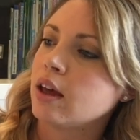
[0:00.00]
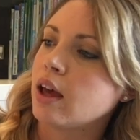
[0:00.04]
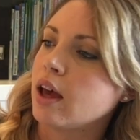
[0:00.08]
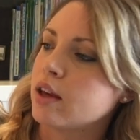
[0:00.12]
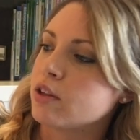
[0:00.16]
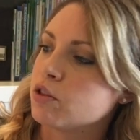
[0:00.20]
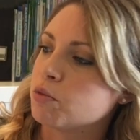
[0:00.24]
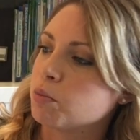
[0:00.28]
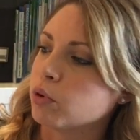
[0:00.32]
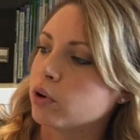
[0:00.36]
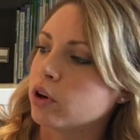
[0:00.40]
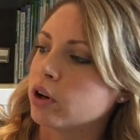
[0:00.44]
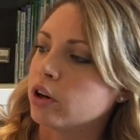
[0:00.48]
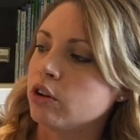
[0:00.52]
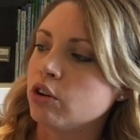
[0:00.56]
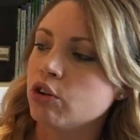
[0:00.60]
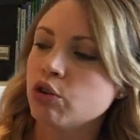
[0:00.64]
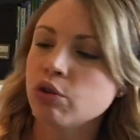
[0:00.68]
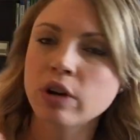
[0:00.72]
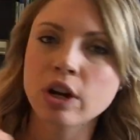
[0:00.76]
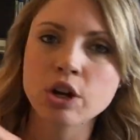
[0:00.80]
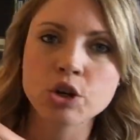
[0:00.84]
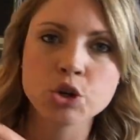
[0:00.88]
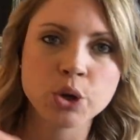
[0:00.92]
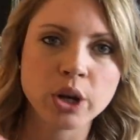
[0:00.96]
Usborne
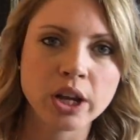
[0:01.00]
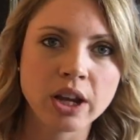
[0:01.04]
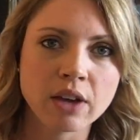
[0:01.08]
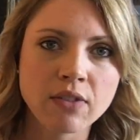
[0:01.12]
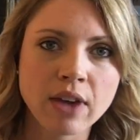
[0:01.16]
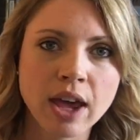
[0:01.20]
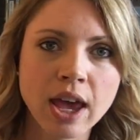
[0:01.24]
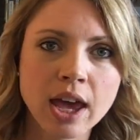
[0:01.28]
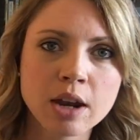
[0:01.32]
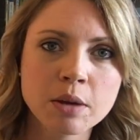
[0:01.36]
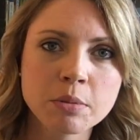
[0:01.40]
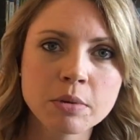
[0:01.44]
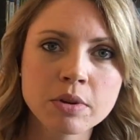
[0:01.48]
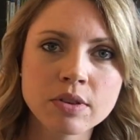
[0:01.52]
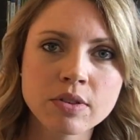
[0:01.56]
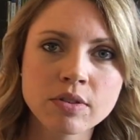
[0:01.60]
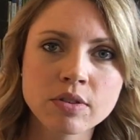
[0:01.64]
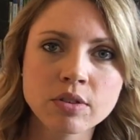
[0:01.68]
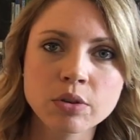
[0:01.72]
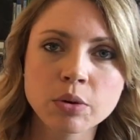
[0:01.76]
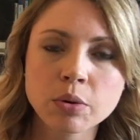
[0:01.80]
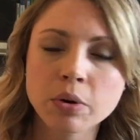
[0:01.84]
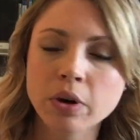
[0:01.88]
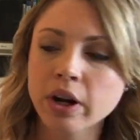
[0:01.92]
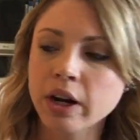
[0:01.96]
Treasury of Animal
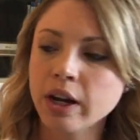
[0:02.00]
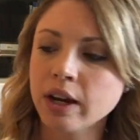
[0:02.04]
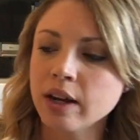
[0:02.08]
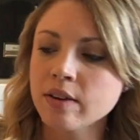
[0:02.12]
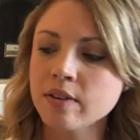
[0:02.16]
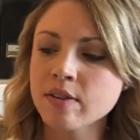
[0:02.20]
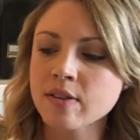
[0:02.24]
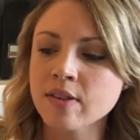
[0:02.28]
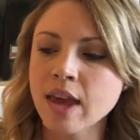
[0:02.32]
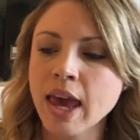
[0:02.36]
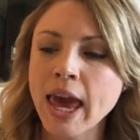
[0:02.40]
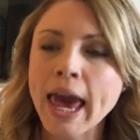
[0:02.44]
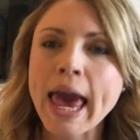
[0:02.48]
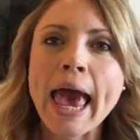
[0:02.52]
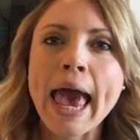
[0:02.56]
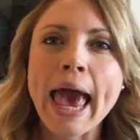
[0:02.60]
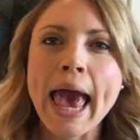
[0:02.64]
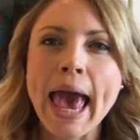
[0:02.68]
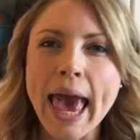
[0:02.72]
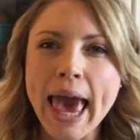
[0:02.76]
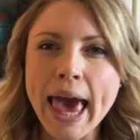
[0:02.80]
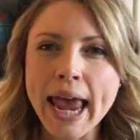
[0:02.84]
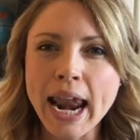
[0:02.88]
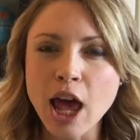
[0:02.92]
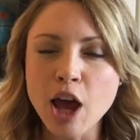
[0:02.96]
Stories,
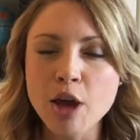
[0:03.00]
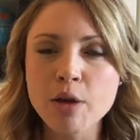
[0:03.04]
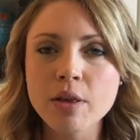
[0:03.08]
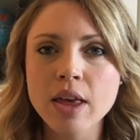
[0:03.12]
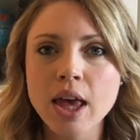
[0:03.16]
and